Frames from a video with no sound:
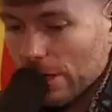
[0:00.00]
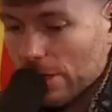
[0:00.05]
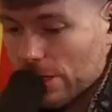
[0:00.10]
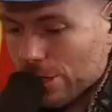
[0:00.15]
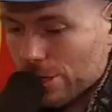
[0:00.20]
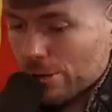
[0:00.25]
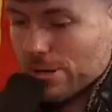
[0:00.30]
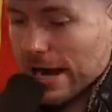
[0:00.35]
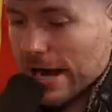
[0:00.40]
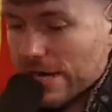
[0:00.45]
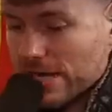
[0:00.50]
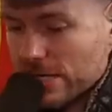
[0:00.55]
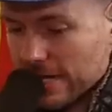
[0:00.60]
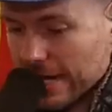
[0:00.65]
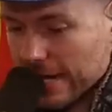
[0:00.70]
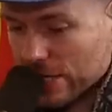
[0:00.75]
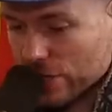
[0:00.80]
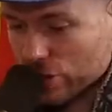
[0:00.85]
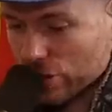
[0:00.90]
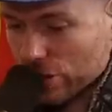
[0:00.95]
New
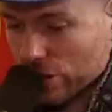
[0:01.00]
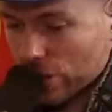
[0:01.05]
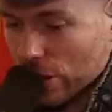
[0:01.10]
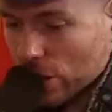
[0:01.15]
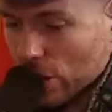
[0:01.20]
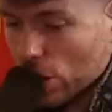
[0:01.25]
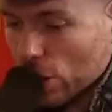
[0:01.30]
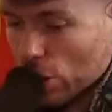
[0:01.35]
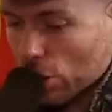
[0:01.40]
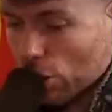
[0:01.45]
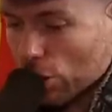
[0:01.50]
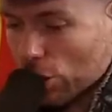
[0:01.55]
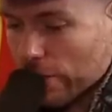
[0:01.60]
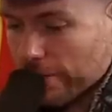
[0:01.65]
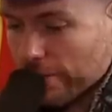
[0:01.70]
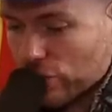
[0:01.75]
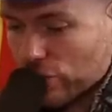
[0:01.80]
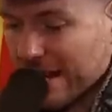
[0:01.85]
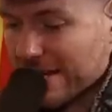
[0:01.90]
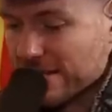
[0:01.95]
legislation could
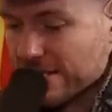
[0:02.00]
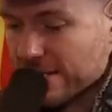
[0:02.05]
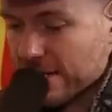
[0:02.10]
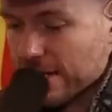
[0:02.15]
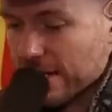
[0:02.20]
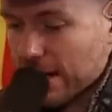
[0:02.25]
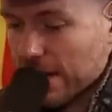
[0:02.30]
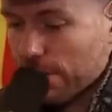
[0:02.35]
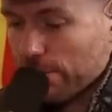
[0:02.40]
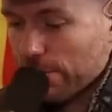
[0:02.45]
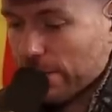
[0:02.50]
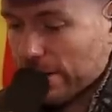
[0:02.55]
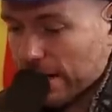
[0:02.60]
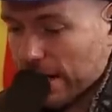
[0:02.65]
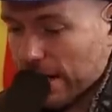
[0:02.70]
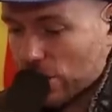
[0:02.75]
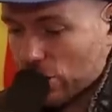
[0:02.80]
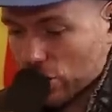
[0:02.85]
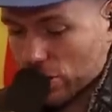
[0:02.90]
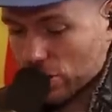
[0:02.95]
have drastic
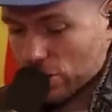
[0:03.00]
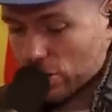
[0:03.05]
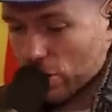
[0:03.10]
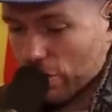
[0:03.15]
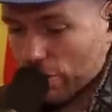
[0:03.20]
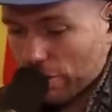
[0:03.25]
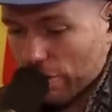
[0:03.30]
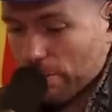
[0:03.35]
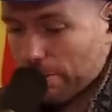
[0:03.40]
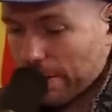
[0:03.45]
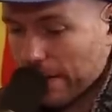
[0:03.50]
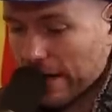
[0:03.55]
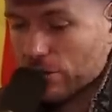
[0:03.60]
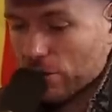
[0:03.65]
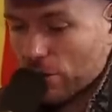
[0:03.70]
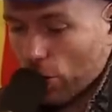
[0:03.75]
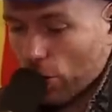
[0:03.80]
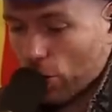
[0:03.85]
implications for pet